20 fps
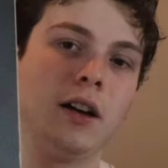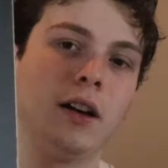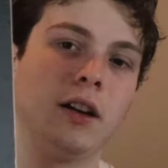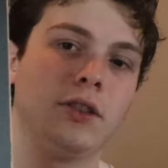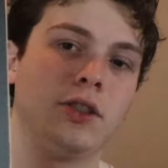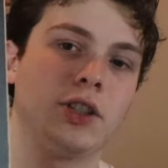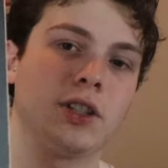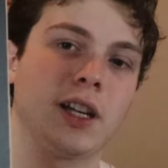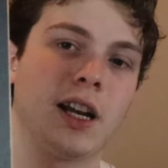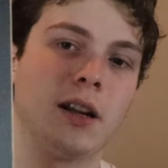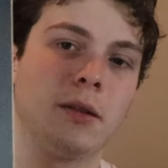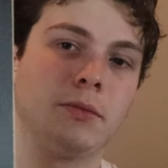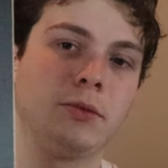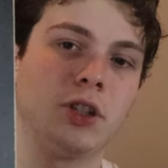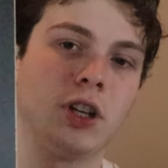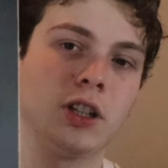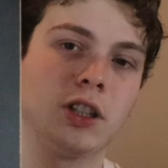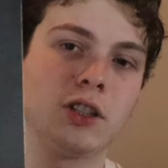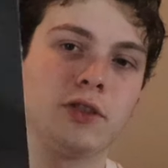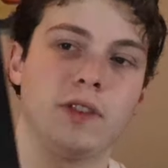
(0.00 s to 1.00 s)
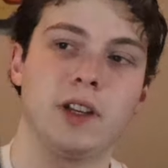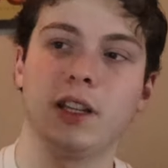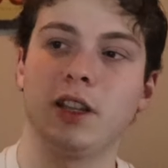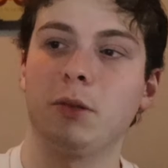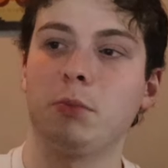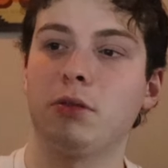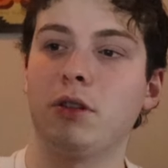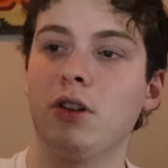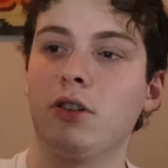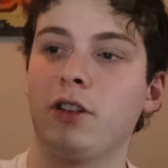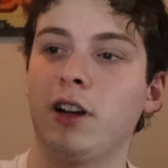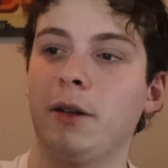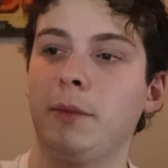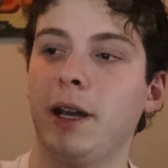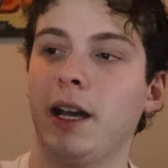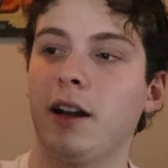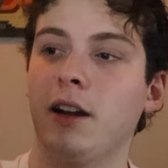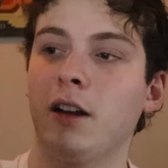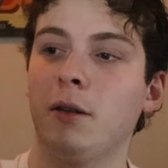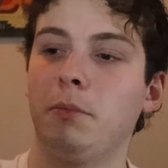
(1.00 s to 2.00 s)
just kind of chunks of it. The
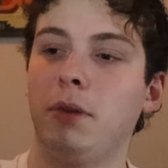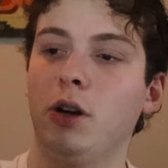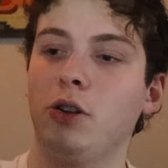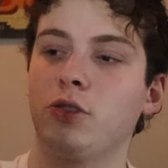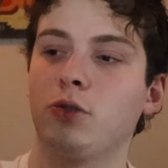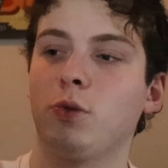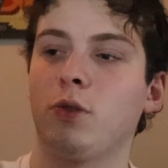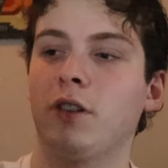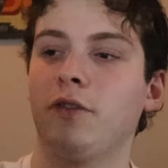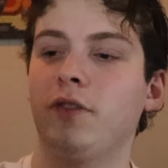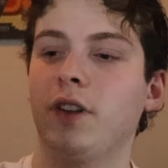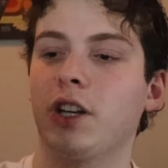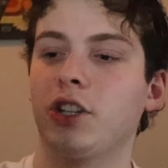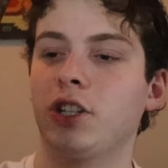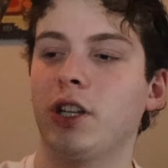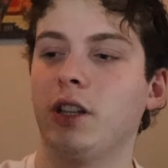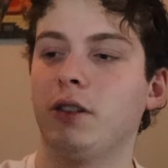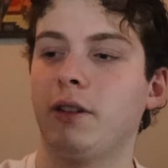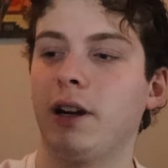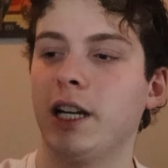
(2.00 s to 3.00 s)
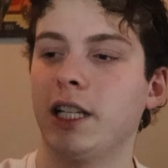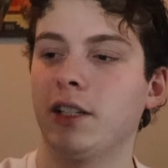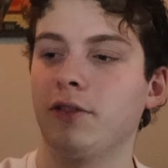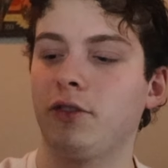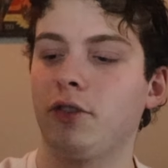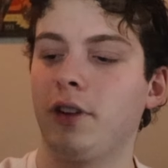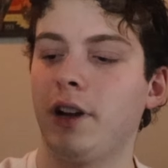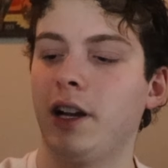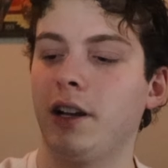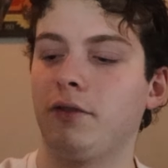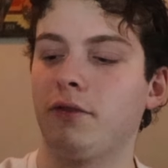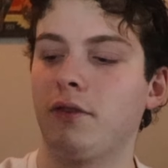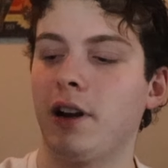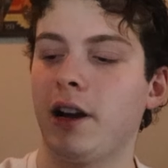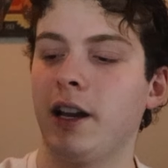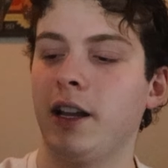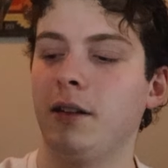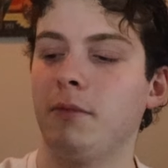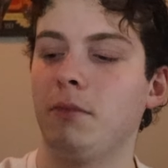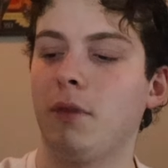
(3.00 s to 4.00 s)
Program Era, Post-War Fiction and the Rise of Creative
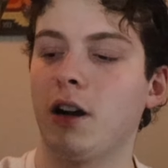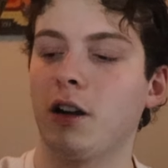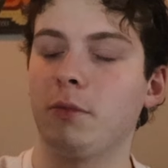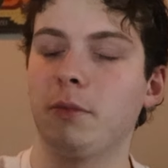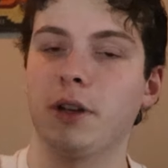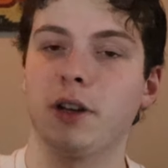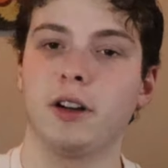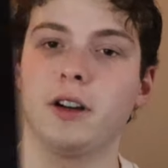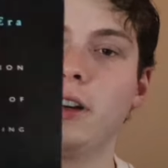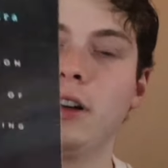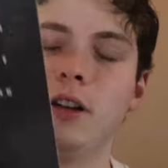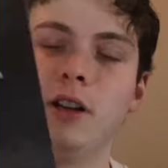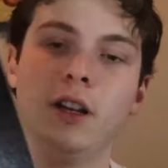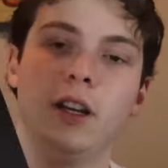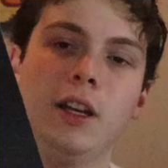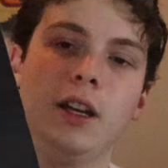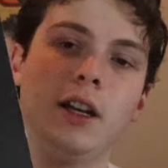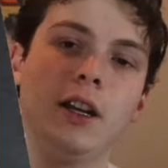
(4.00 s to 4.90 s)
Writing, Mark McGurl.